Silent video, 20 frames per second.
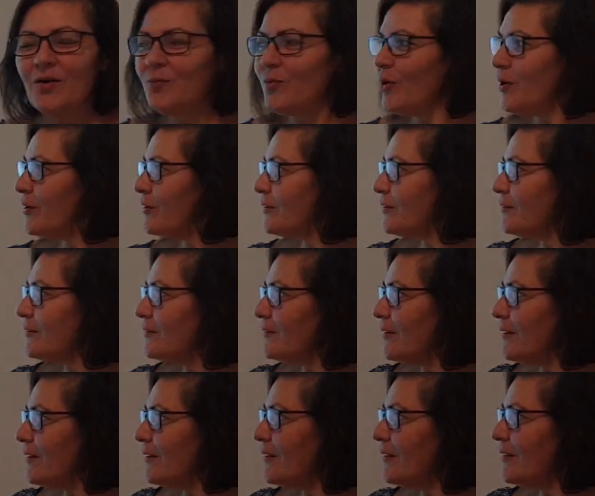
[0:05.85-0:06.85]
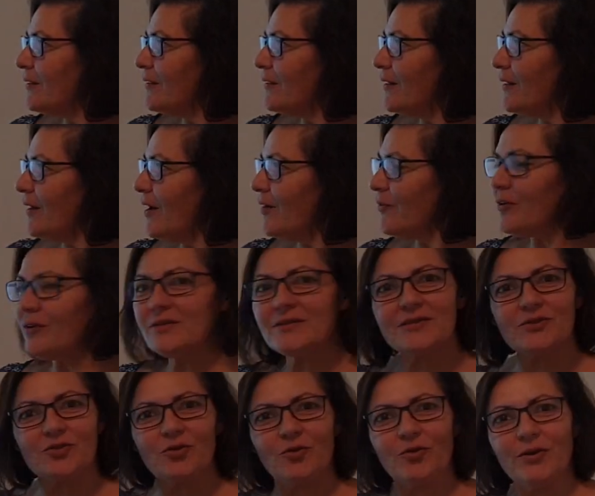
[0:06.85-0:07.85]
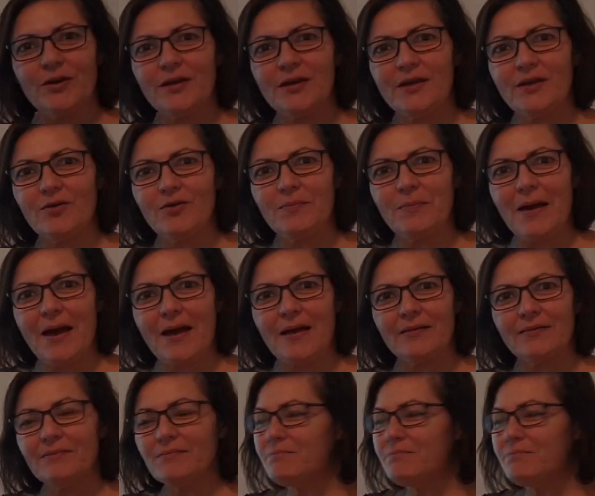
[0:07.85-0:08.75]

Well, I've got a story here about